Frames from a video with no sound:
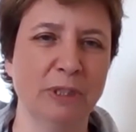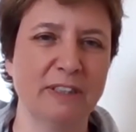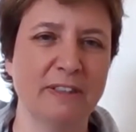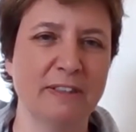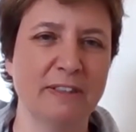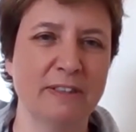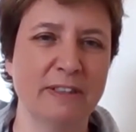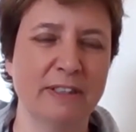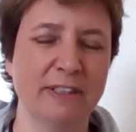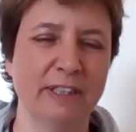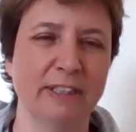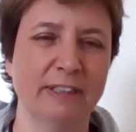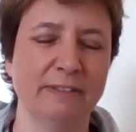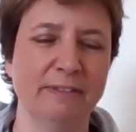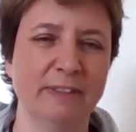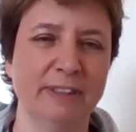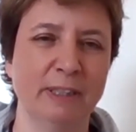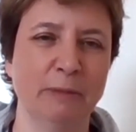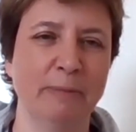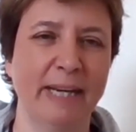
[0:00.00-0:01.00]
books
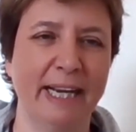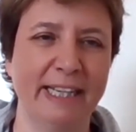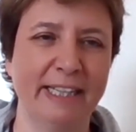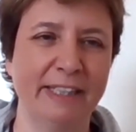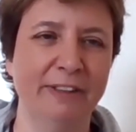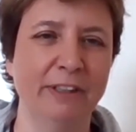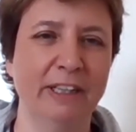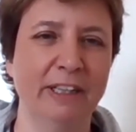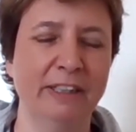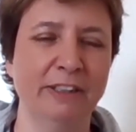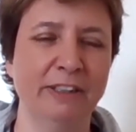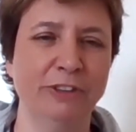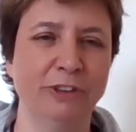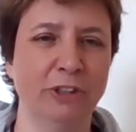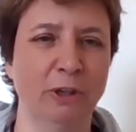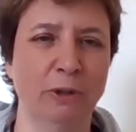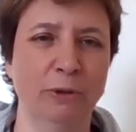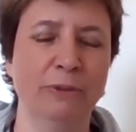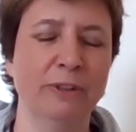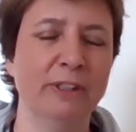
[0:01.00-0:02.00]
to get back in the
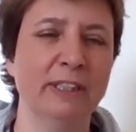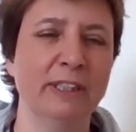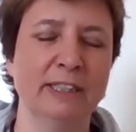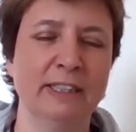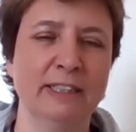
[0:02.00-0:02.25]
zone?